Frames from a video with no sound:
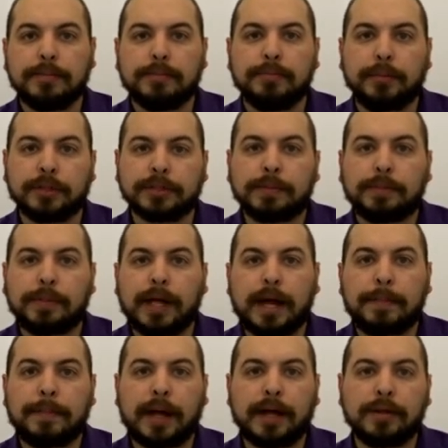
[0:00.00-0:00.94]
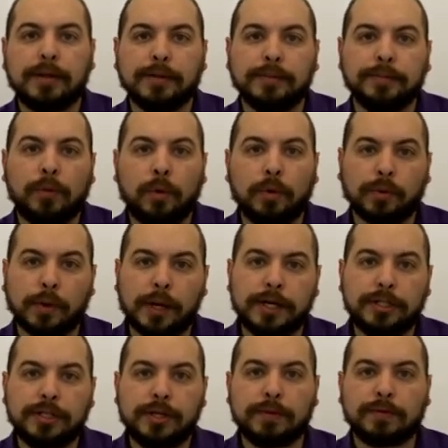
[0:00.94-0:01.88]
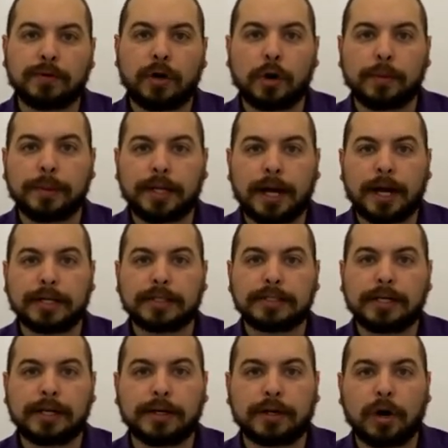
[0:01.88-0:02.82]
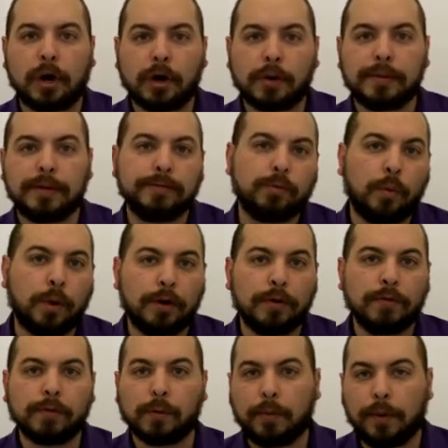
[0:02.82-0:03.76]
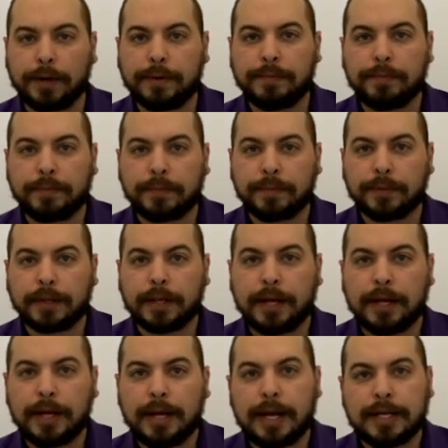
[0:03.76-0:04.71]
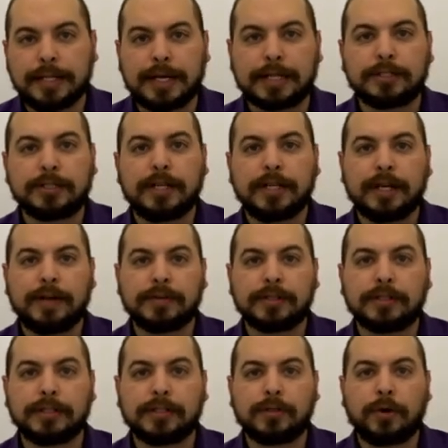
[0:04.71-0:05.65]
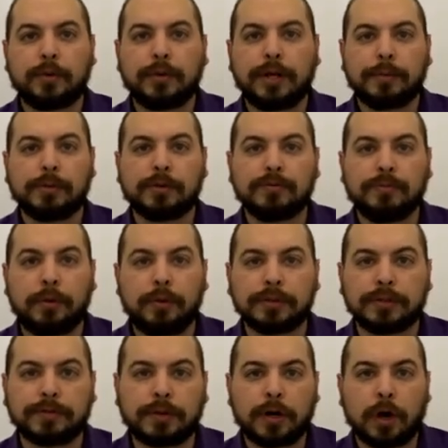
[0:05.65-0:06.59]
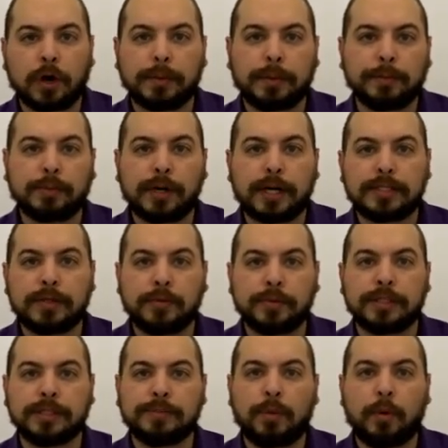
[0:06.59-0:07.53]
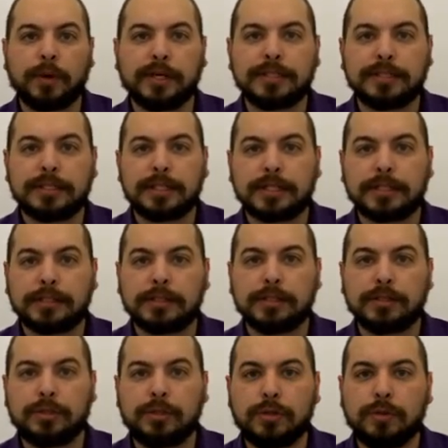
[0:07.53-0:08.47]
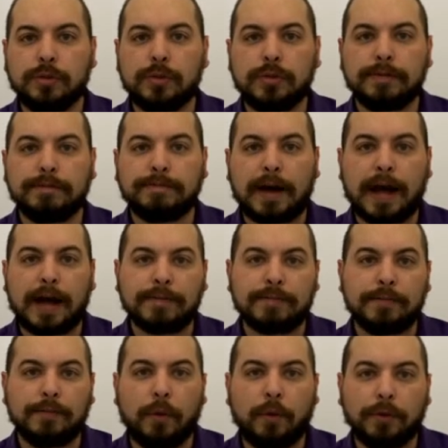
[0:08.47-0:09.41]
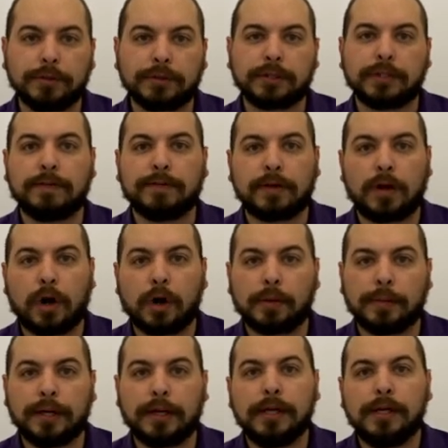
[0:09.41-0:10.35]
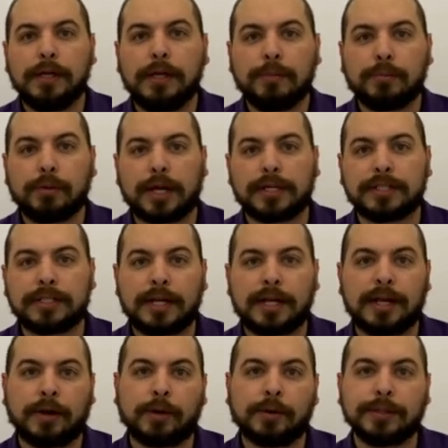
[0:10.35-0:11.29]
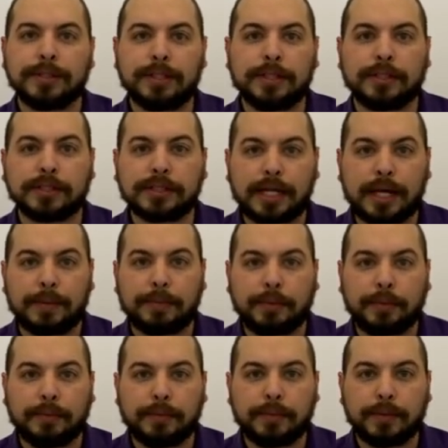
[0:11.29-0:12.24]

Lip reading: multiply by the mole ratio of carbon dioxide to carbon of 1/1, and that's going to give us the total number of moles of carbon present, which is 0.625 moles of carbon present in our original sample.